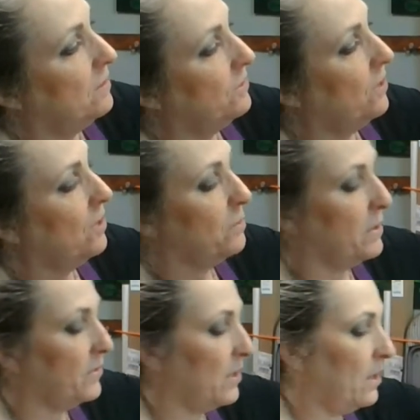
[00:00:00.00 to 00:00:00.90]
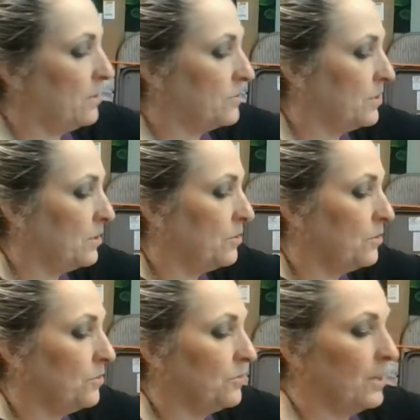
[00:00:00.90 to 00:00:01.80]
Talk about the colors that you're
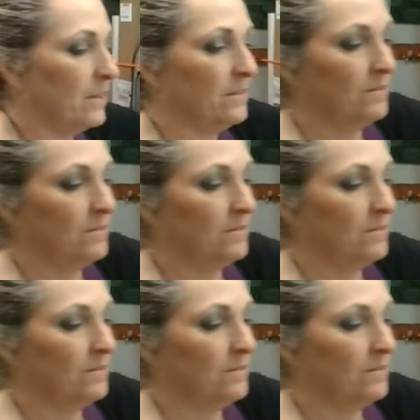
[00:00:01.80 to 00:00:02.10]
using.